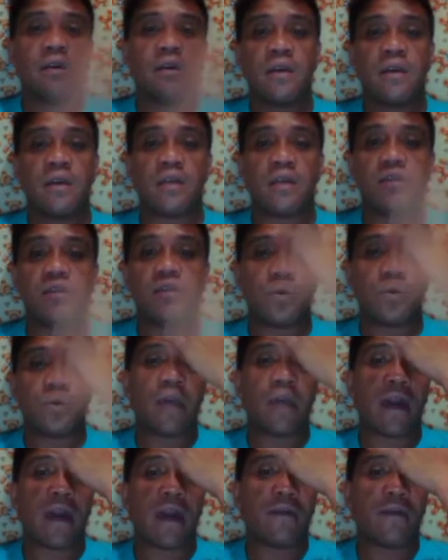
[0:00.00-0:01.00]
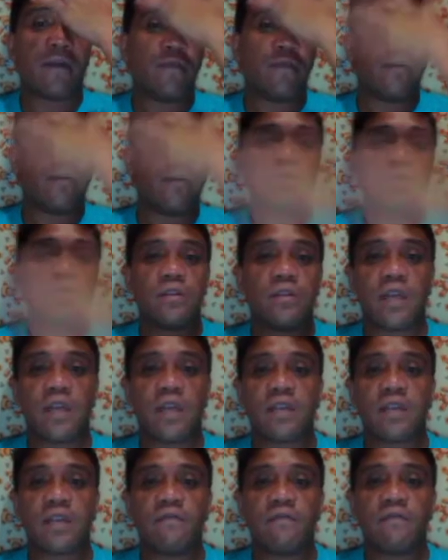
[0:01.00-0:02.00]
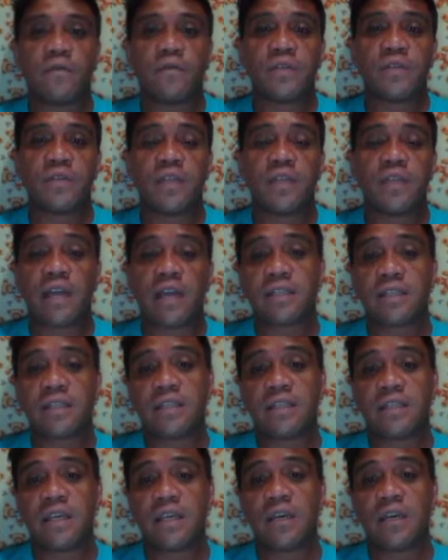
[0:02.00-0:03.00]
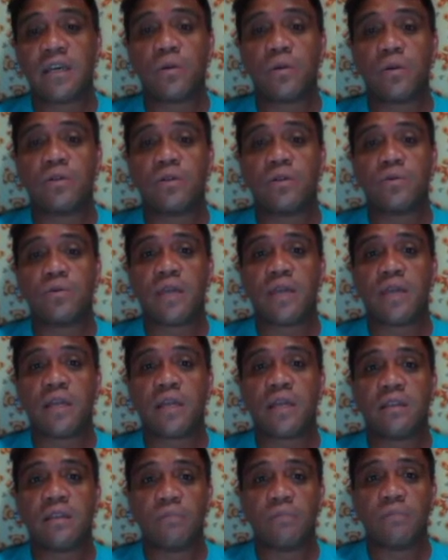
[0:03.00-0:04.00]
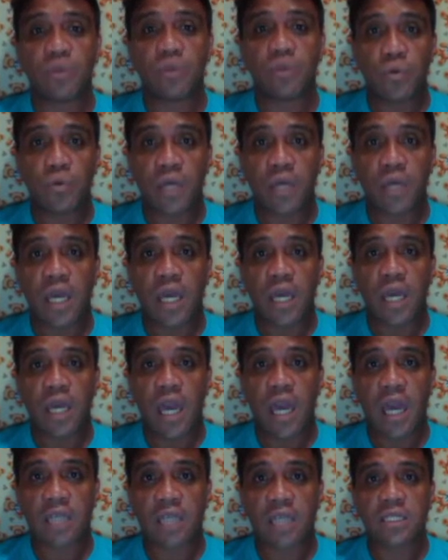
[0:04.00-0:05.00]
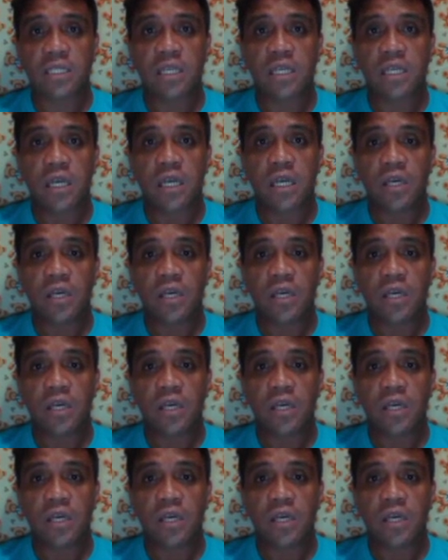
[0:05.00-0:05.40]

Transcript: is we have negative 14x is equal to negative 2kx.